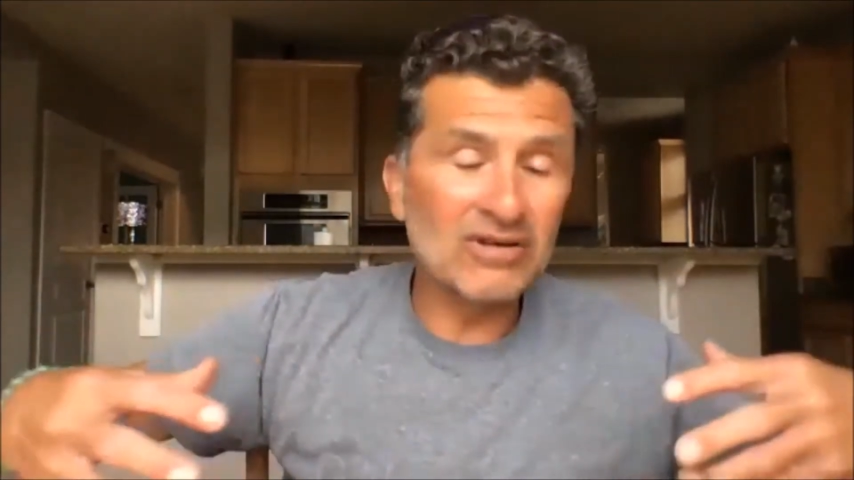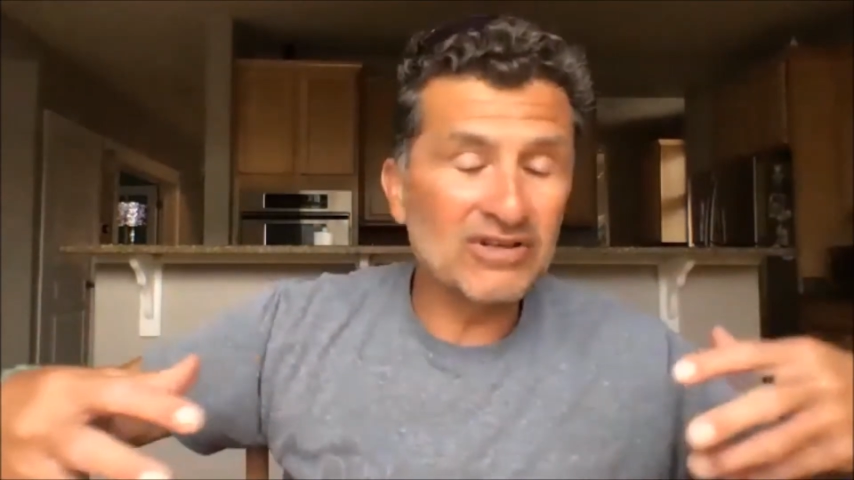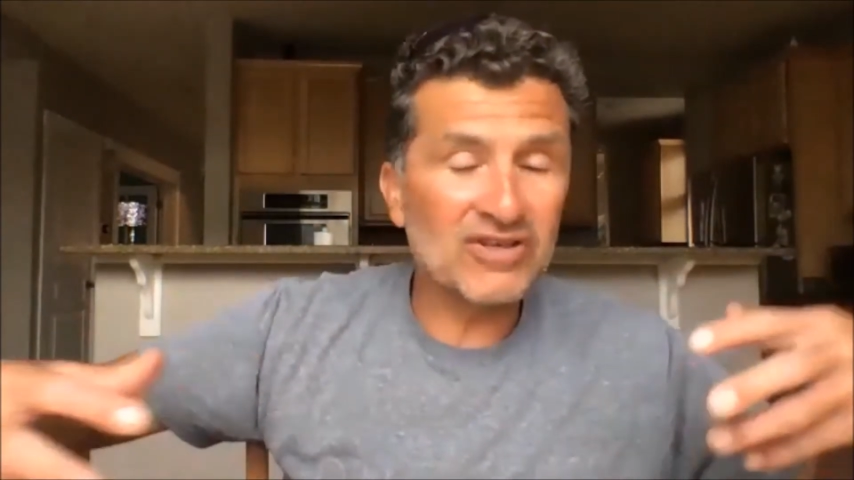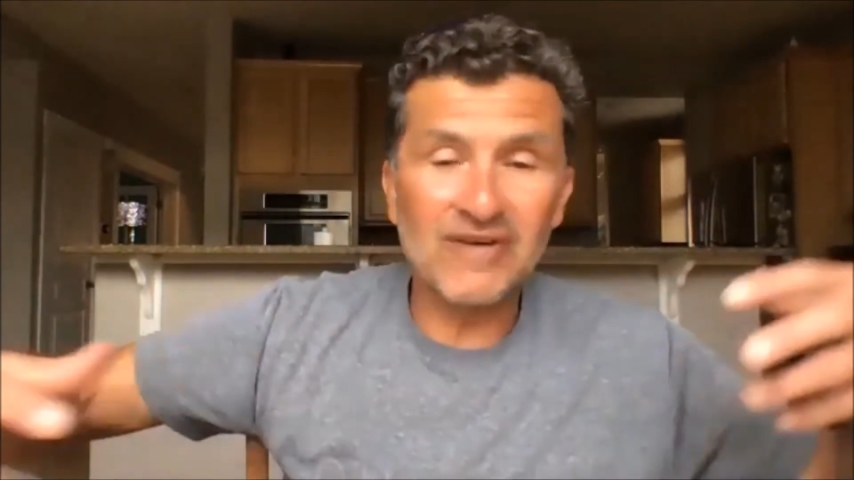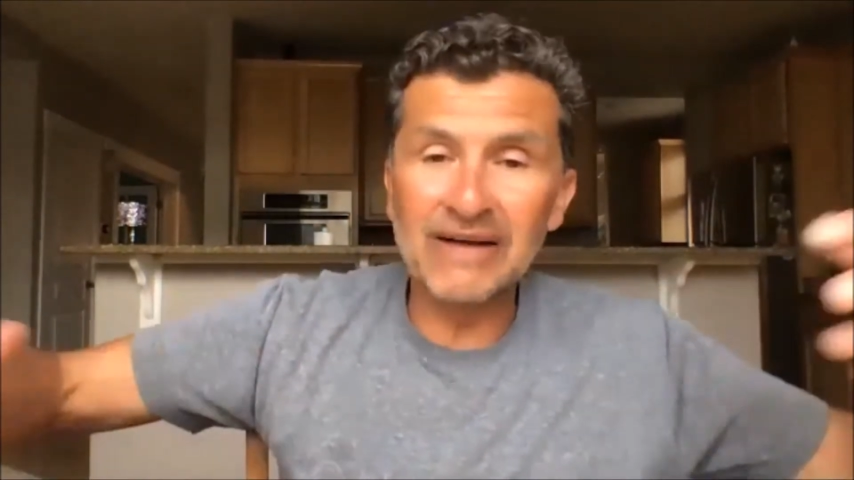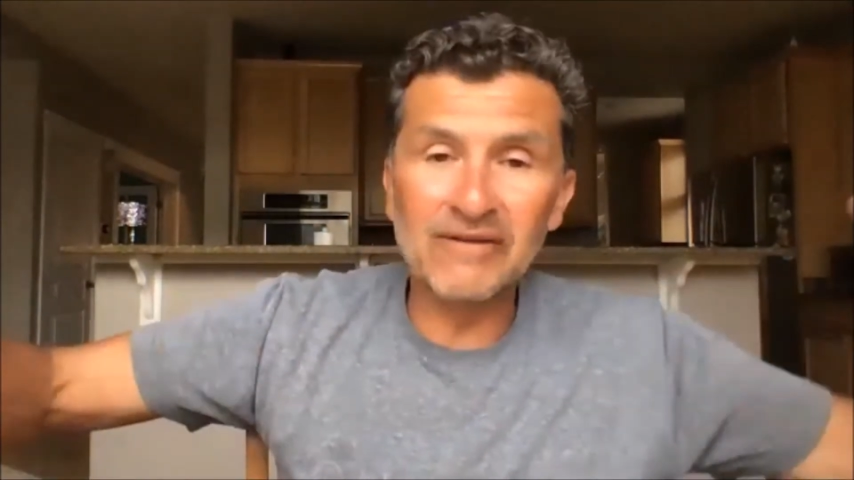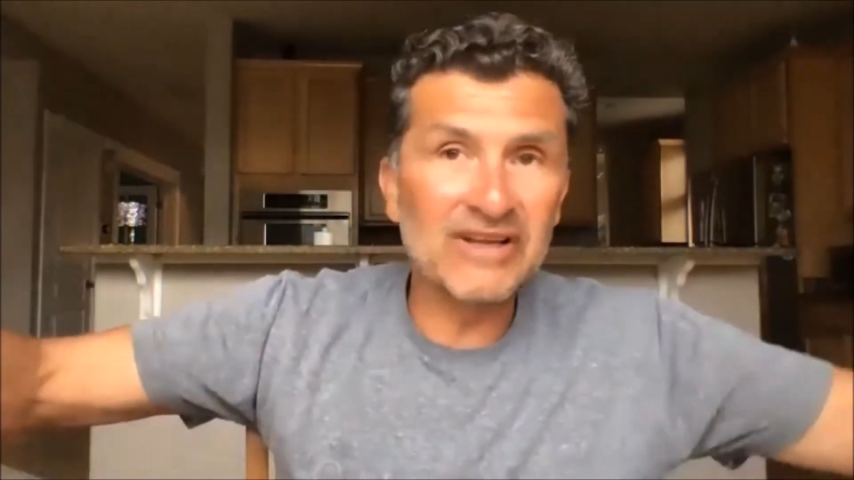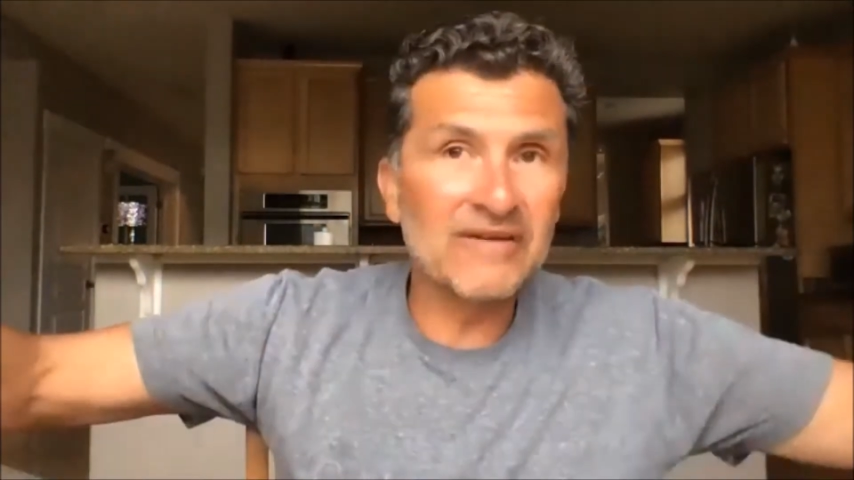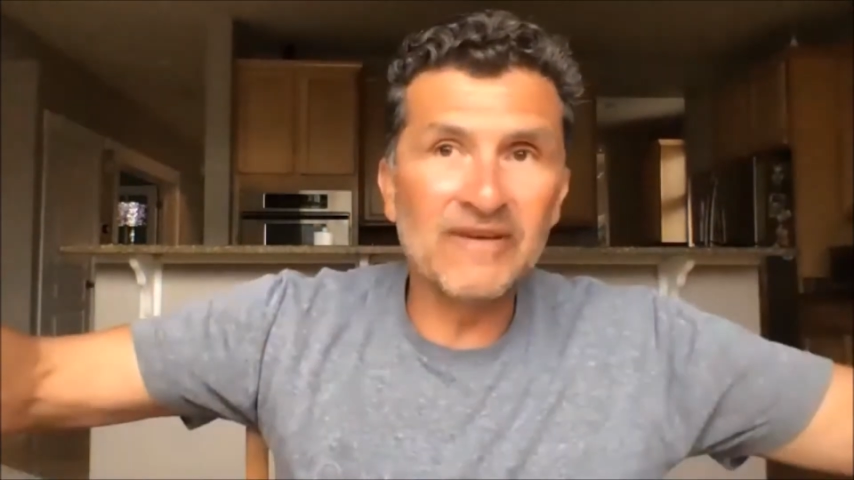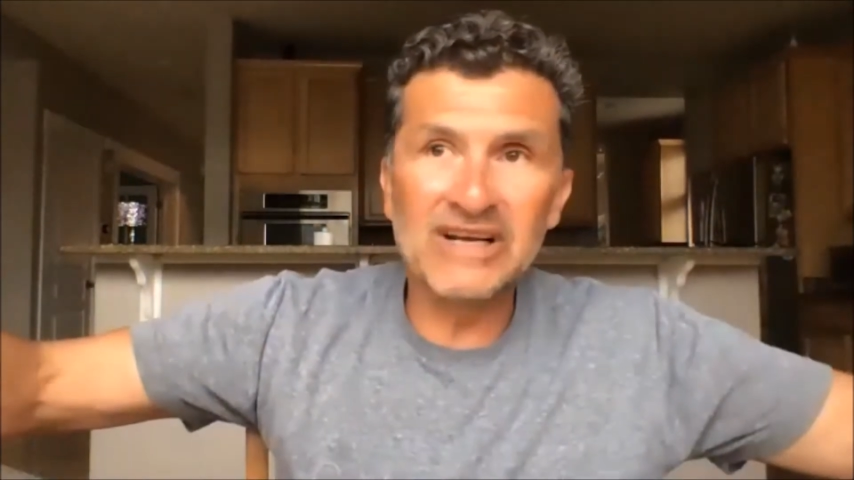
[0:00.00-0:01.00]
survival
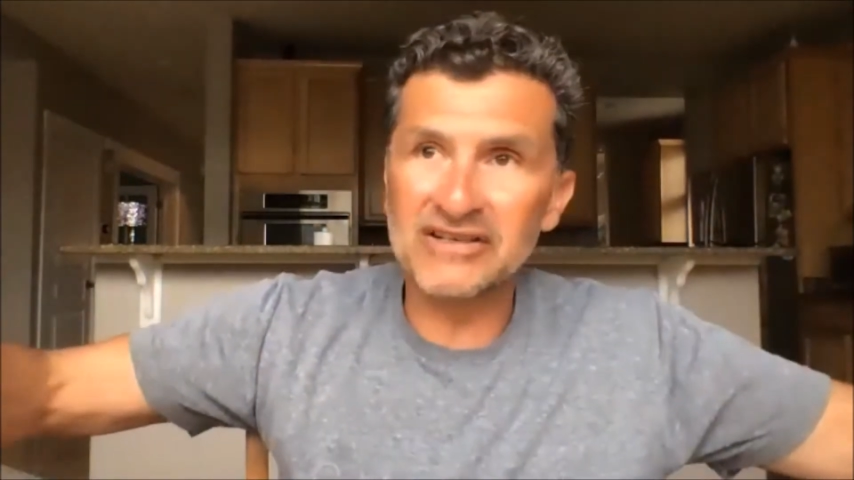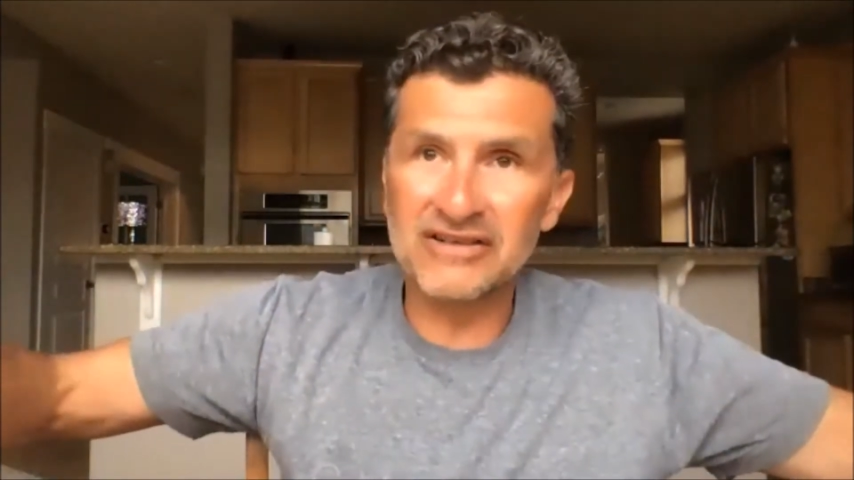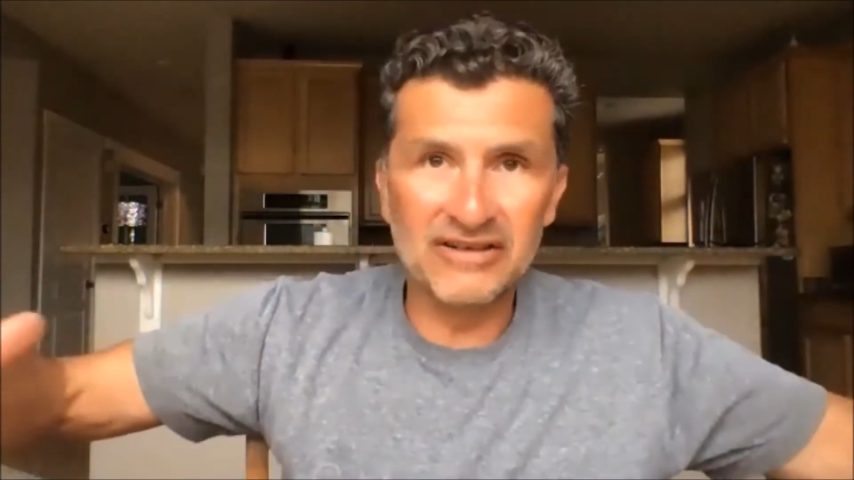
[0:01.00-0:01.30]
of the fittest.